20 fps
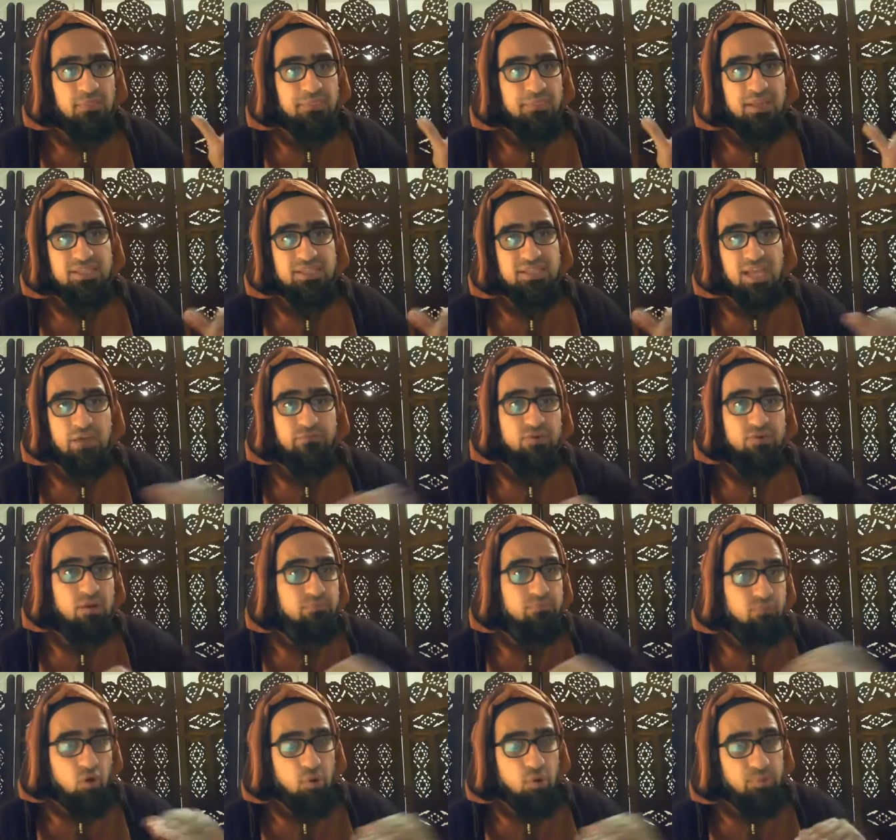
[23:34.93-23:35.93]
There's never a
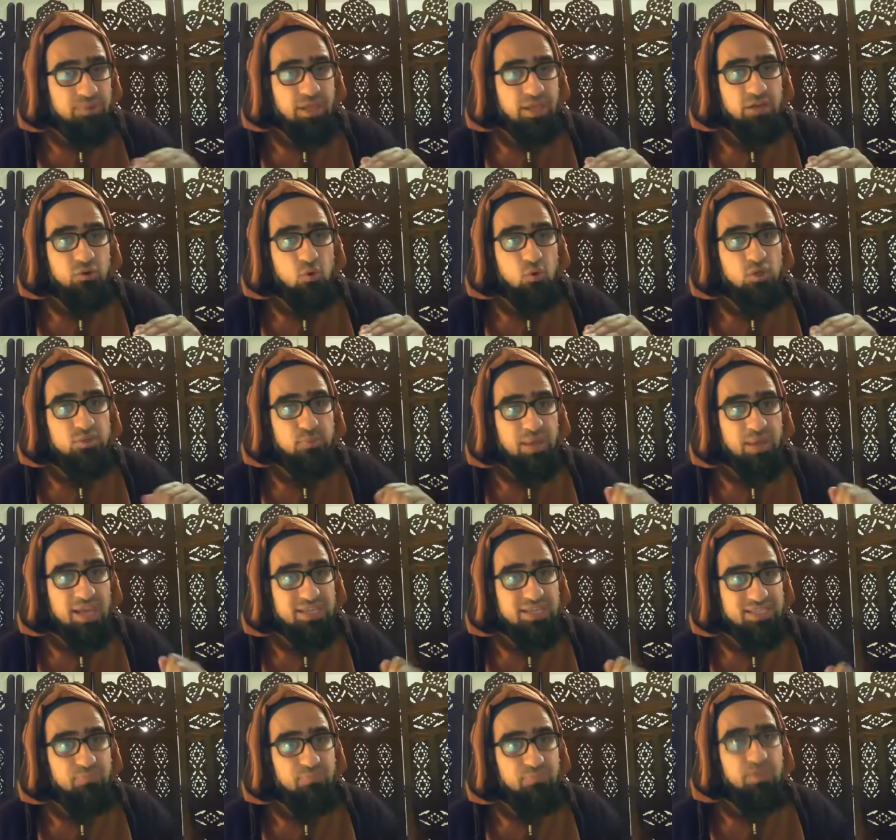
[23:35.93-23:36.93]
moment that goes by
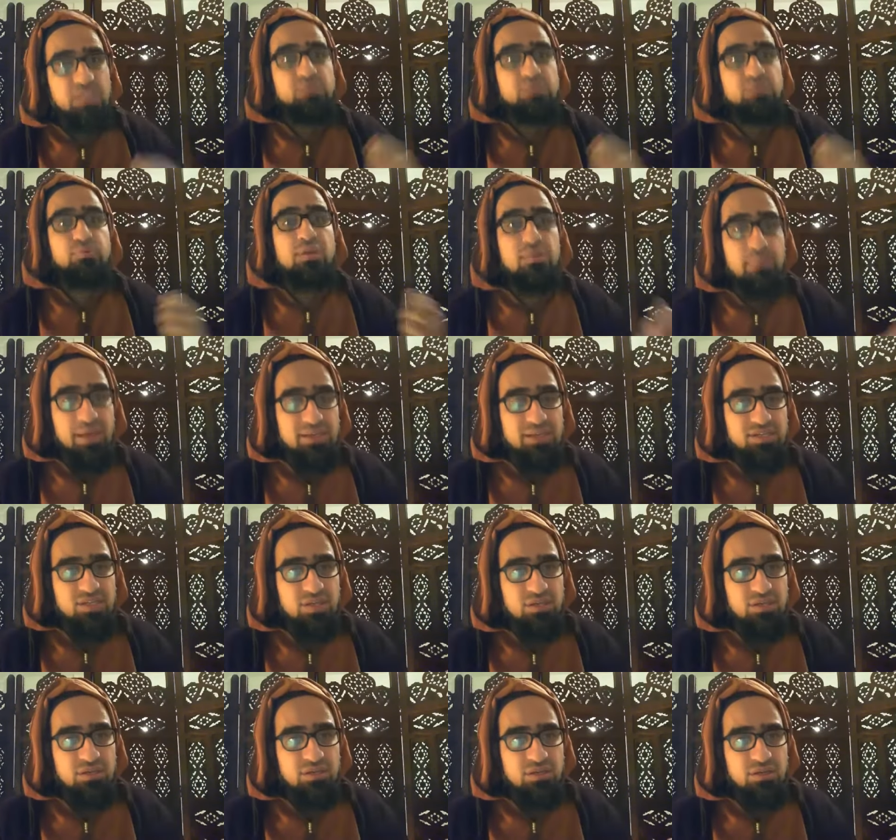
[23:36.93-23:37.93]
except that he's being
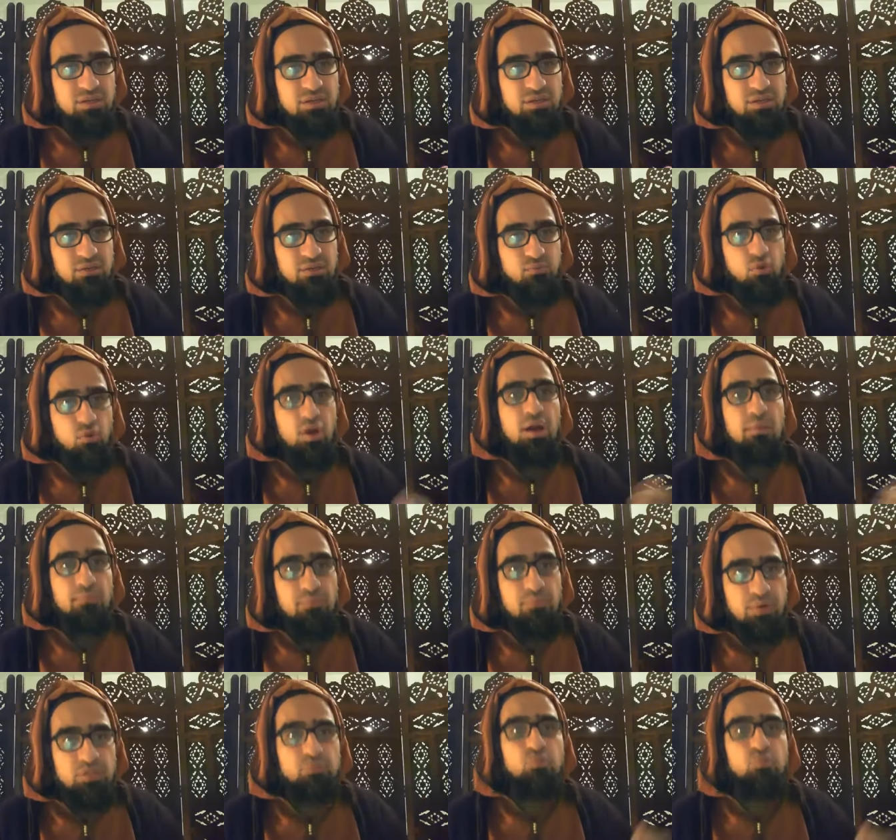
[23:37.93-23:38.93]
mentioned.
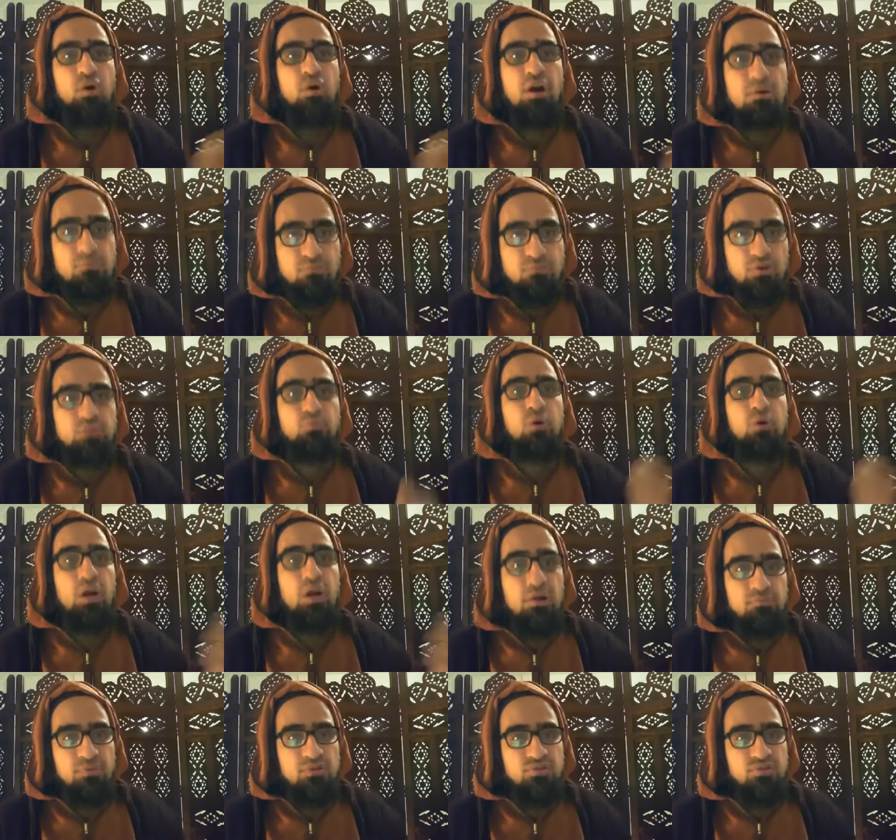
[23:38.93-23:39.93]
Muhammad, Muhammad,
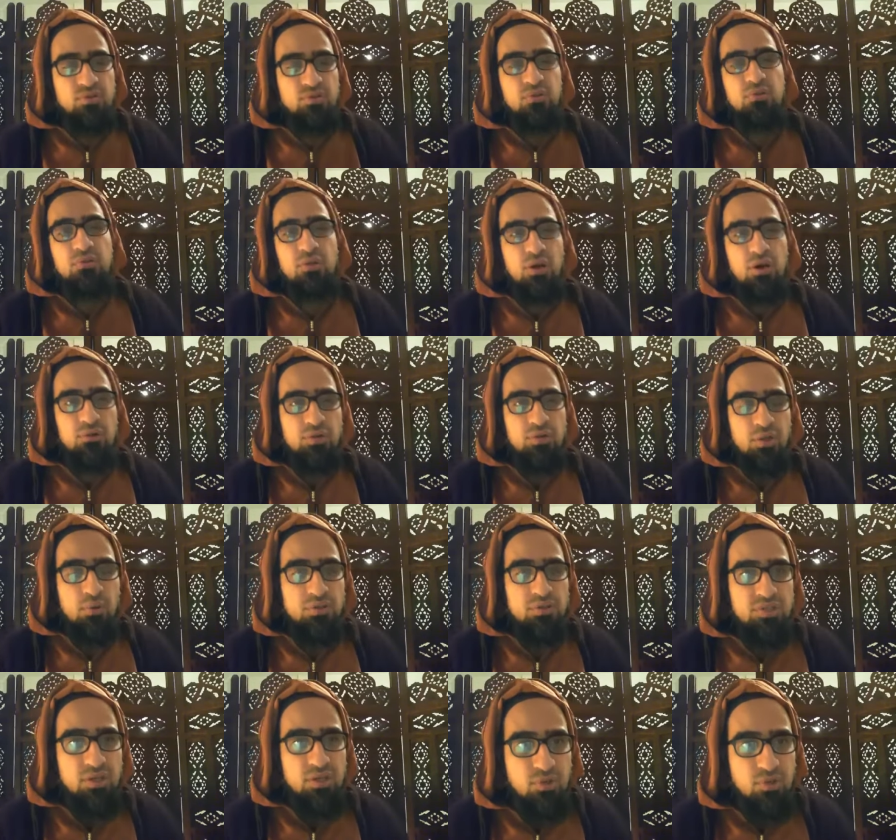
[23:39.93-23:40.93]
Muhammad sallallahu
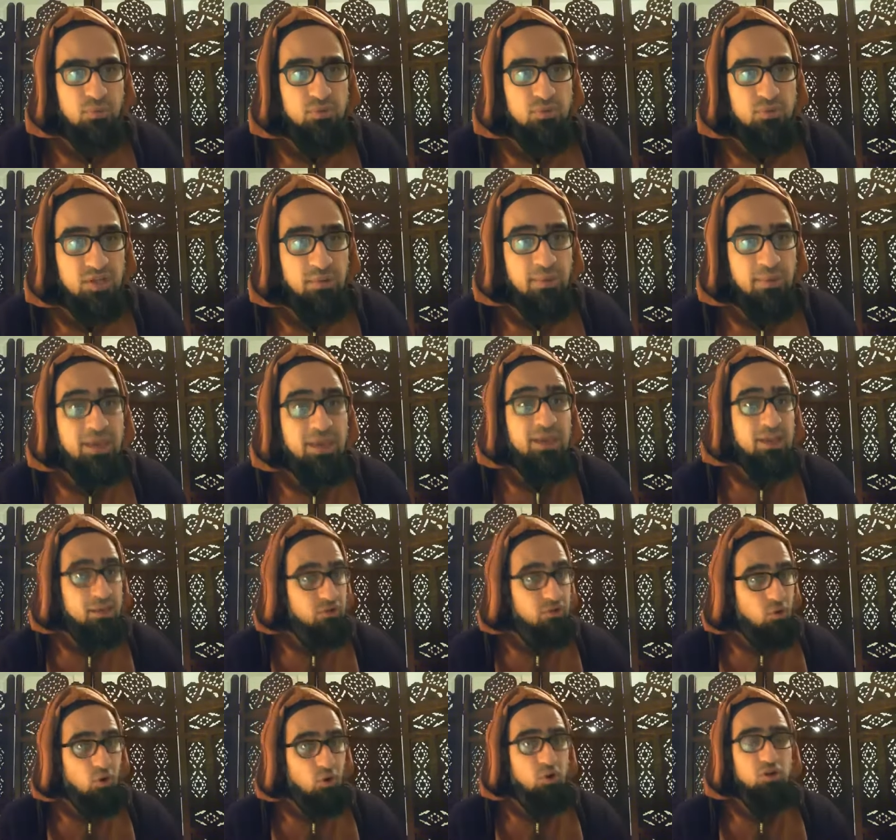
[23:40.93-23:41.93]
alayhi wa
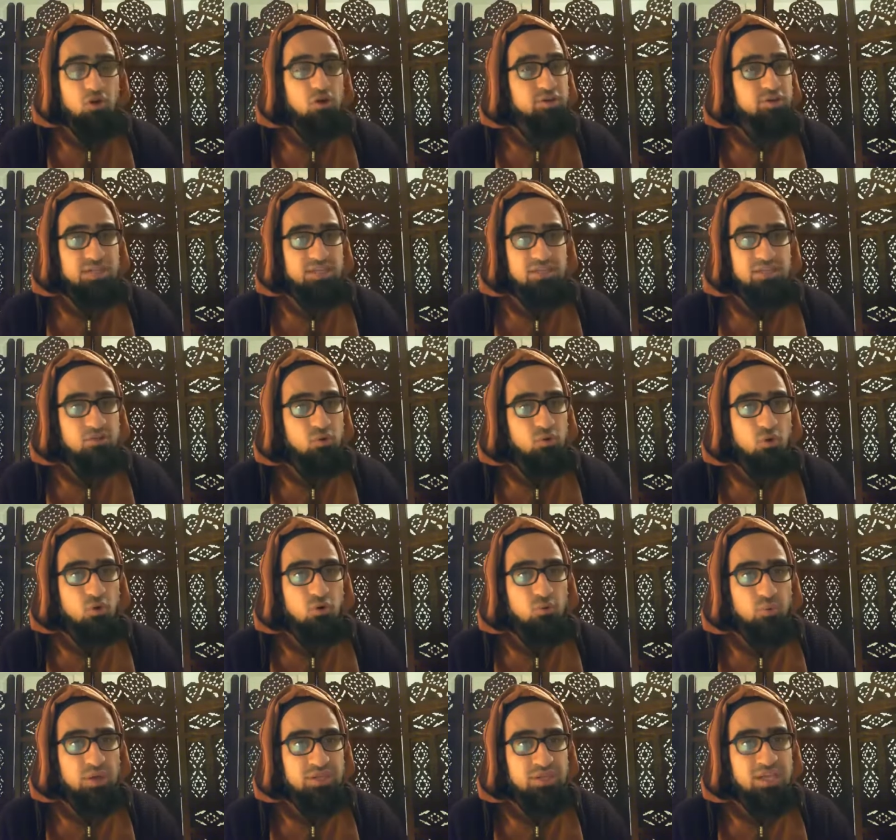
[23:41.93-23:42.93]
in all contexts, in
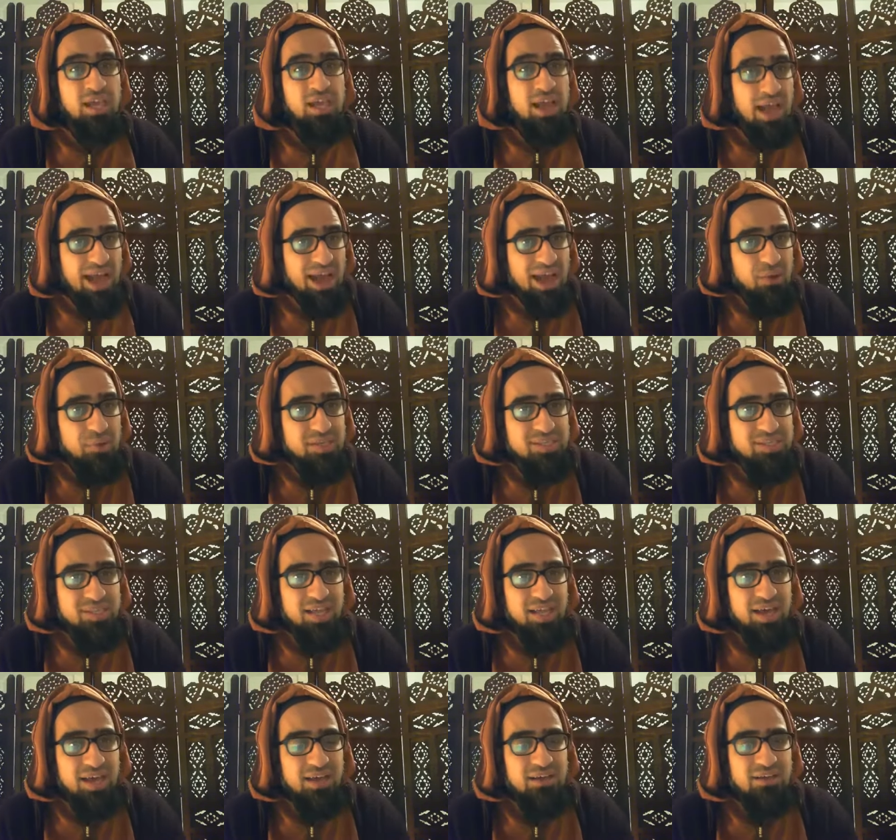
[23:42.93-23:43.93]
all ways. How is
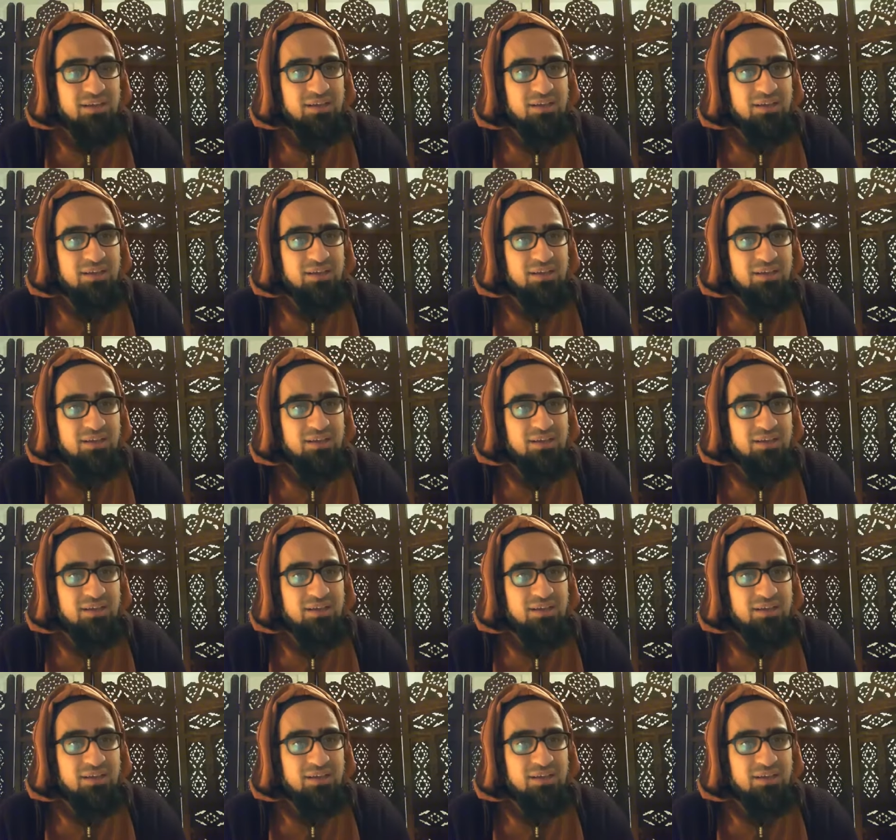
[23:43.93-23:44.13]
that?